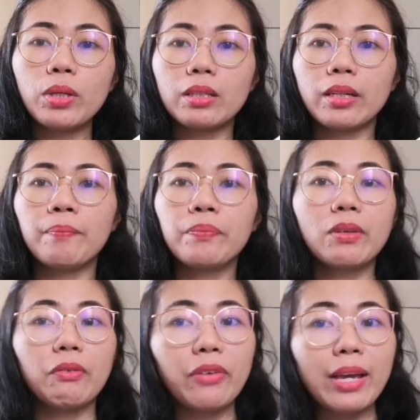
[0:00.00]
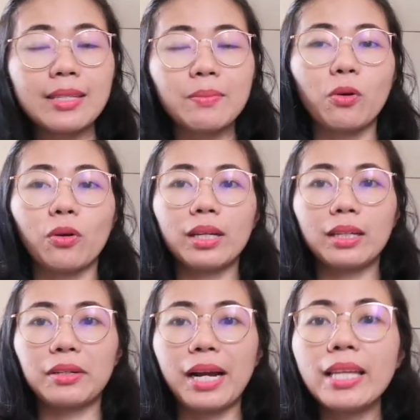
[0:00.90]
like the Twitter, the
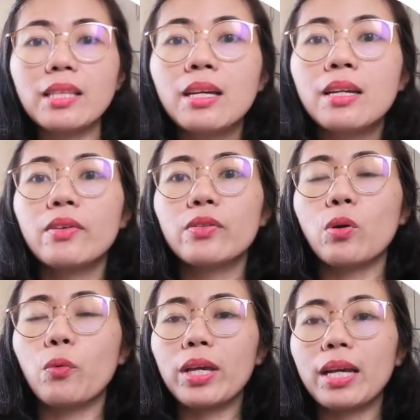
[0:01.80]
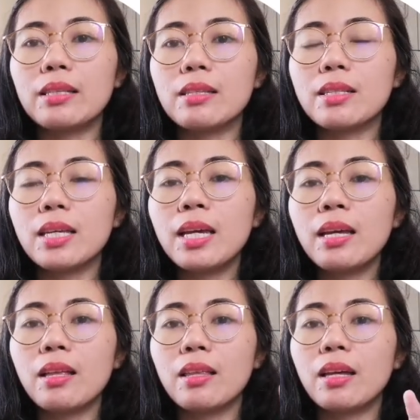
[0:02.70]
Facebook, right? So we can
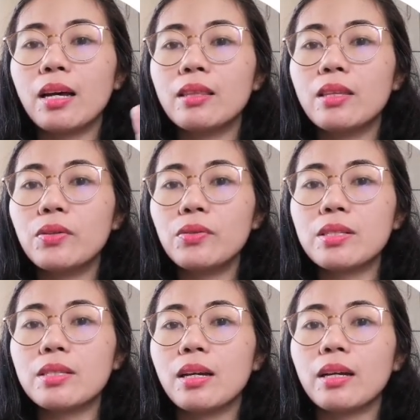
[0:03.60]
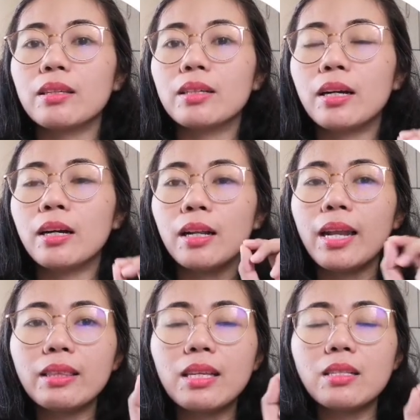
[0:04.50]
see the news,
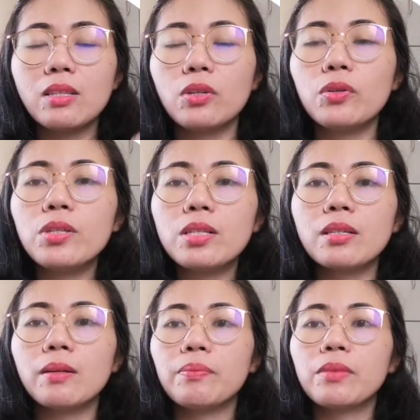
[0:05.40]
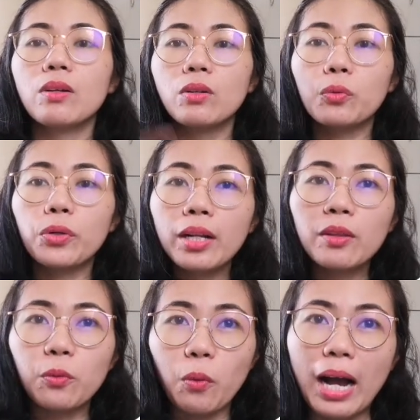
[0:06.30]
the latest news
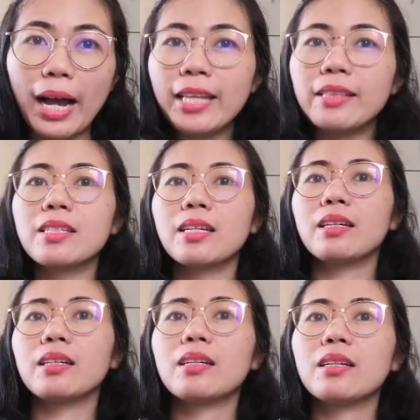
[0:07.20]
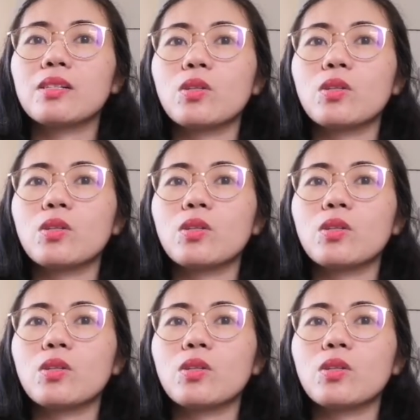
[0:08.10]
worldwide.